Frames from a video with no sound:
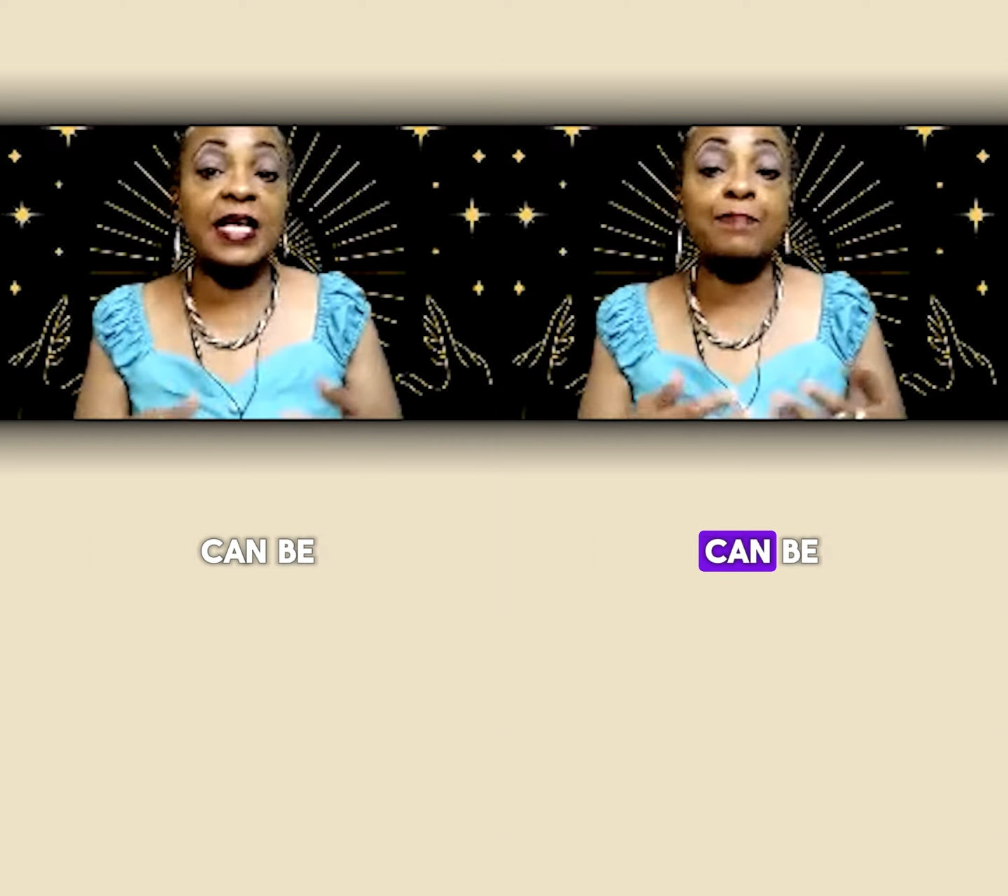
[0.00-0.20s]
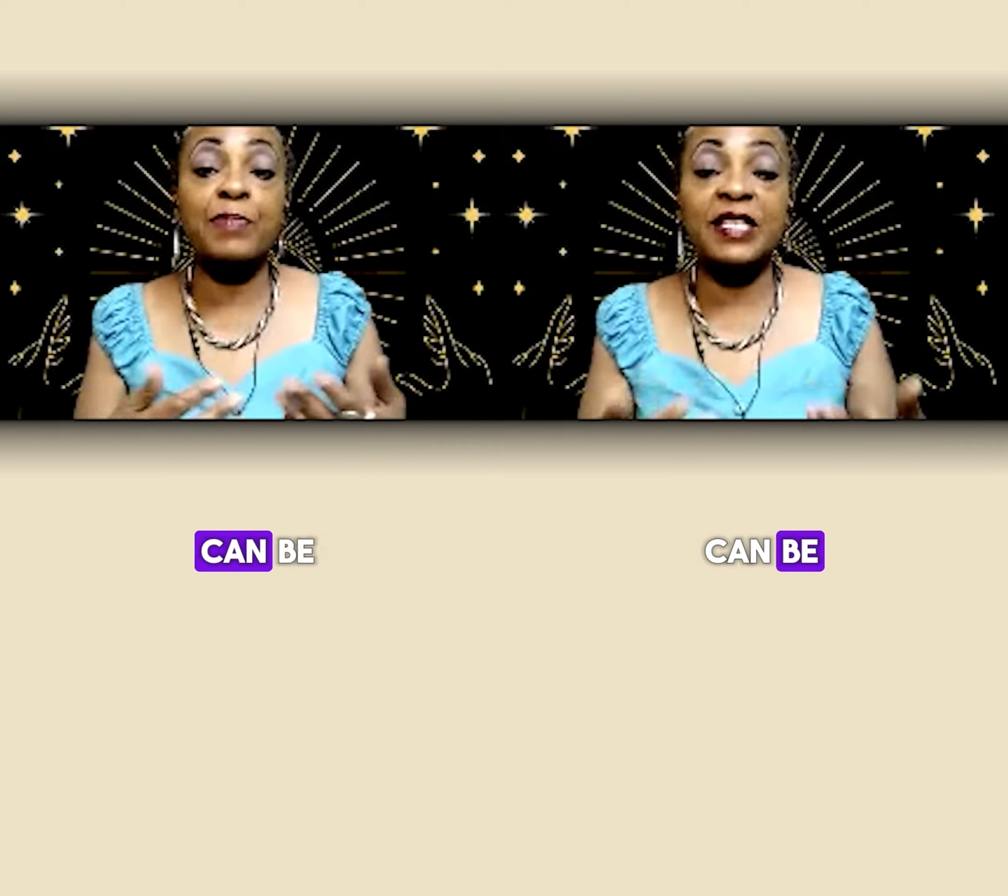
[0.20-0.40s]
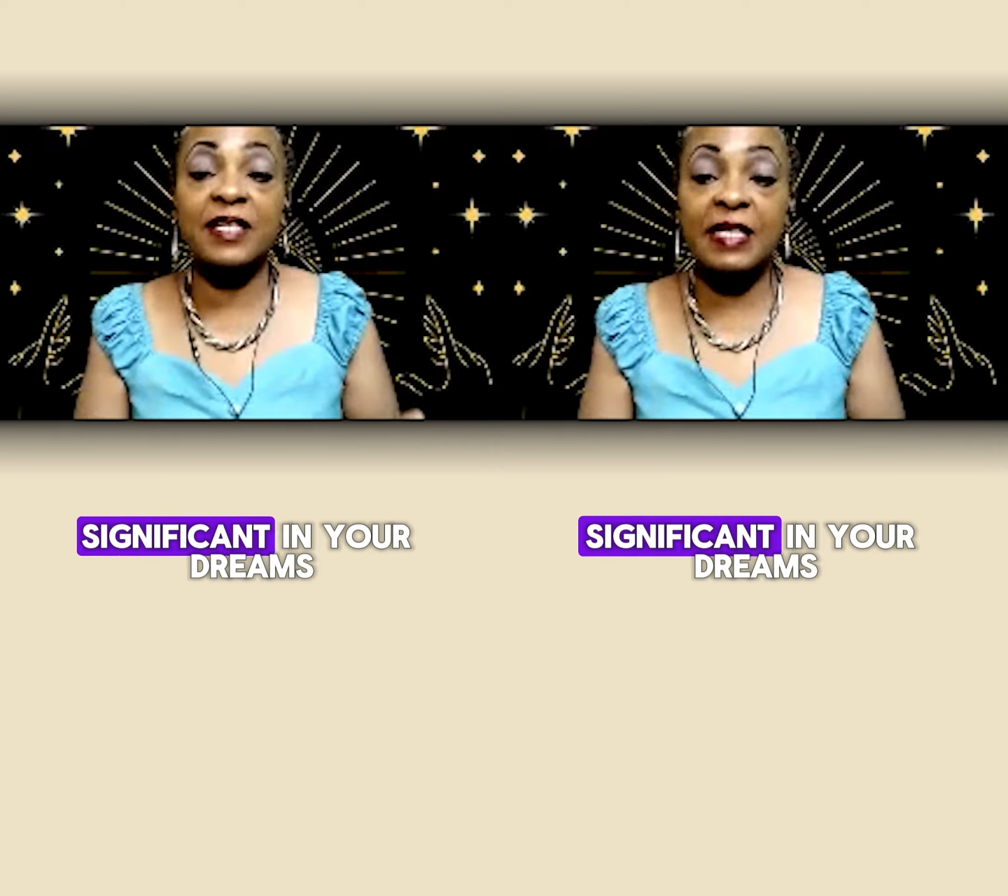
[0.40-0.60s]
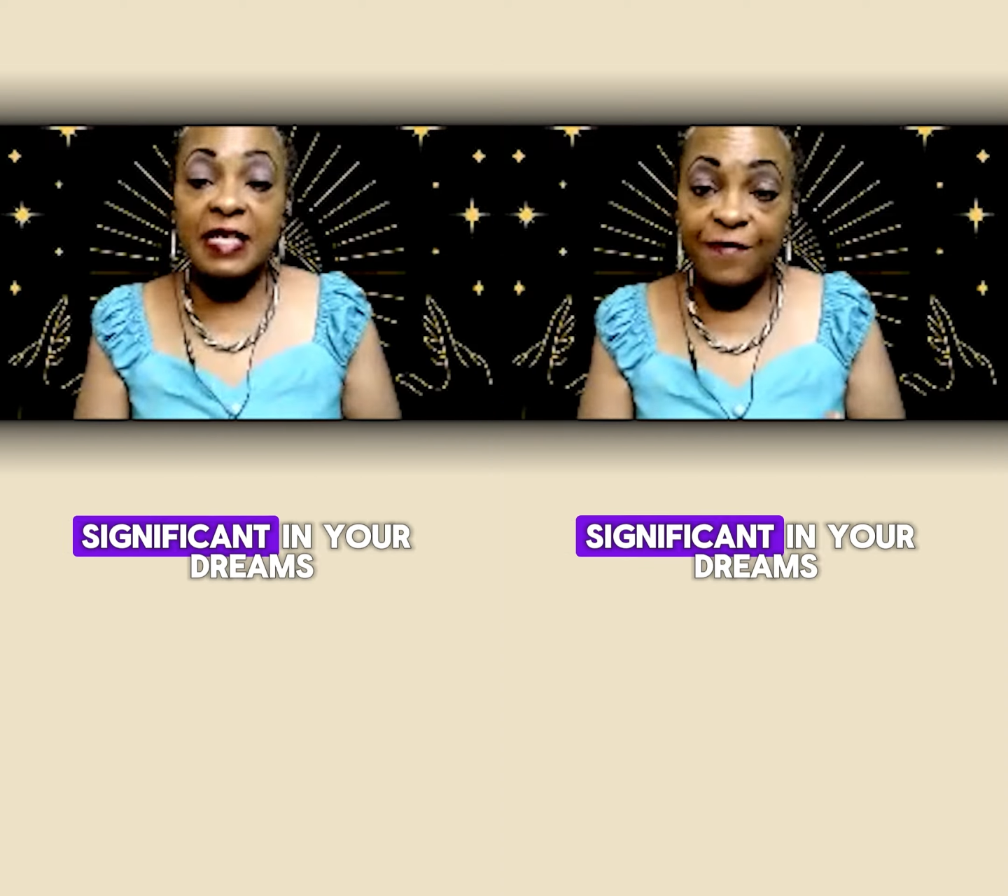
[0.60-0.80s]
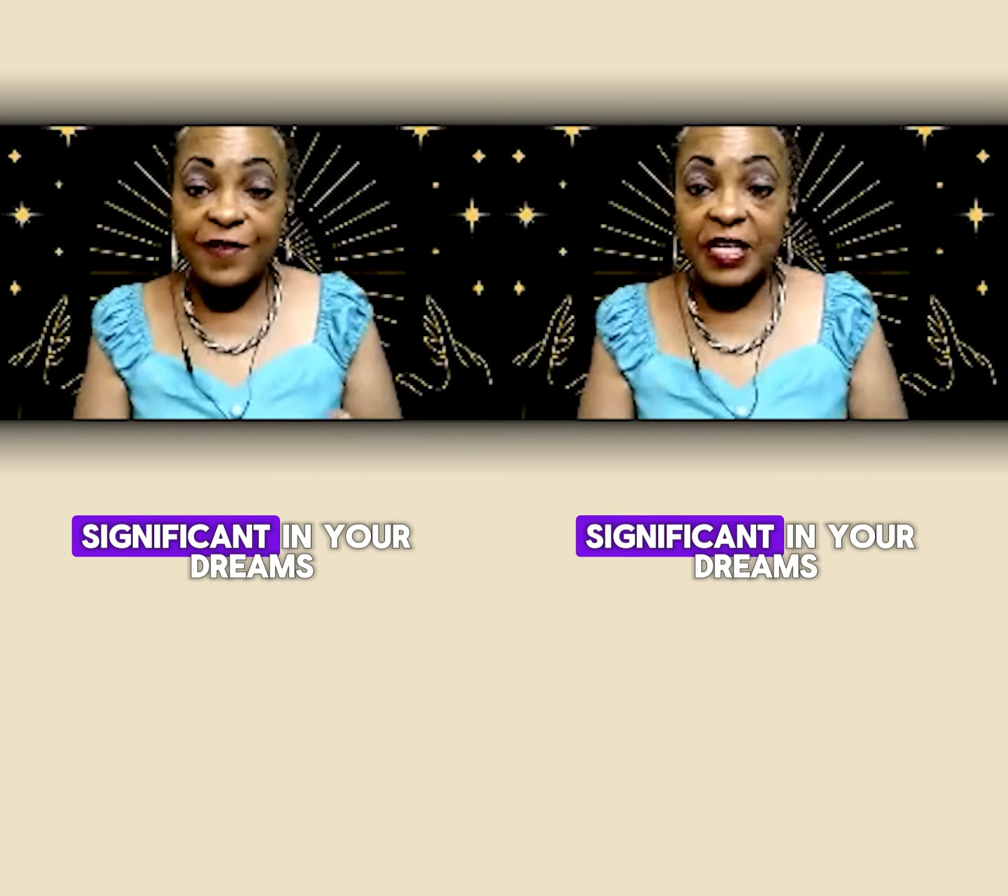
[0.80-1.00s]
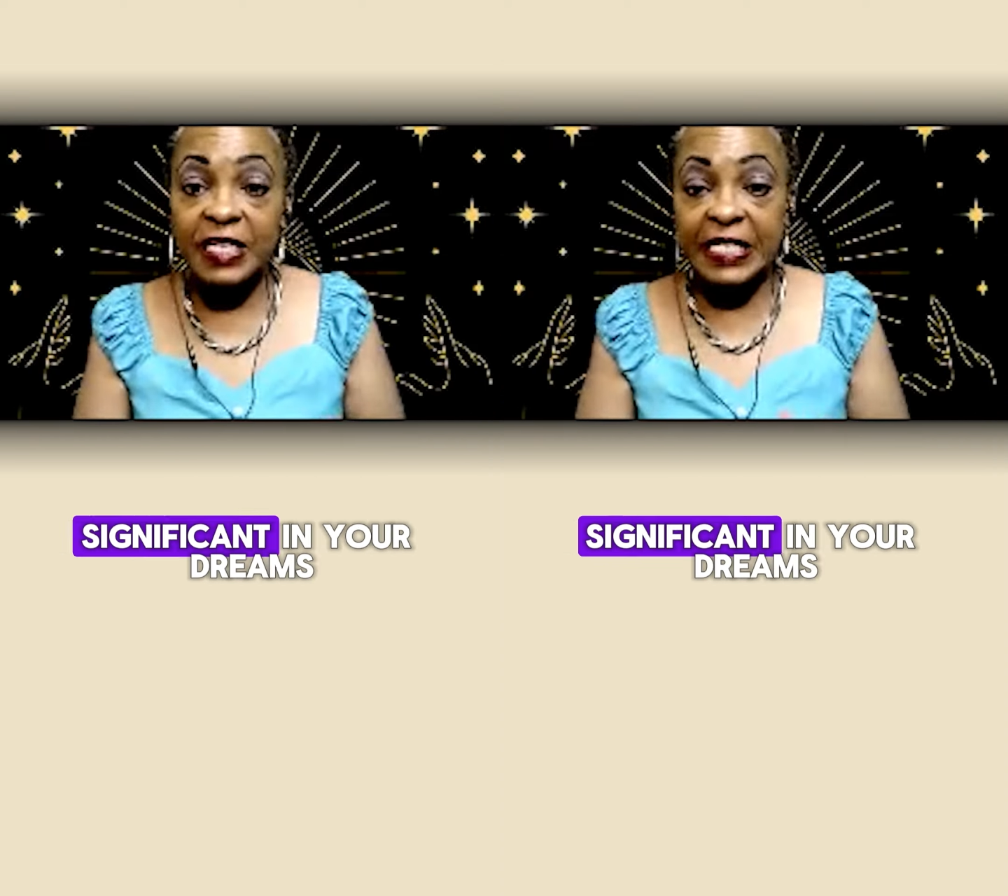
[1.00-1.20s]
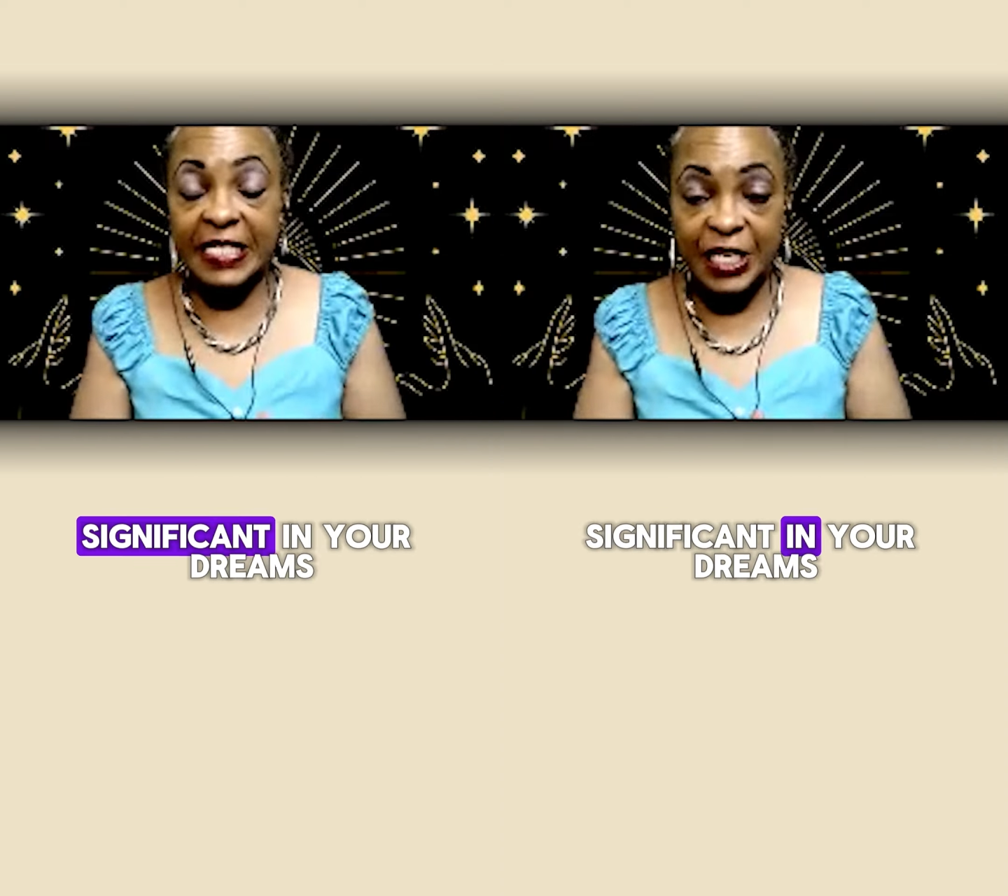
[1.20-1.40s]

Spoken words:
can be significant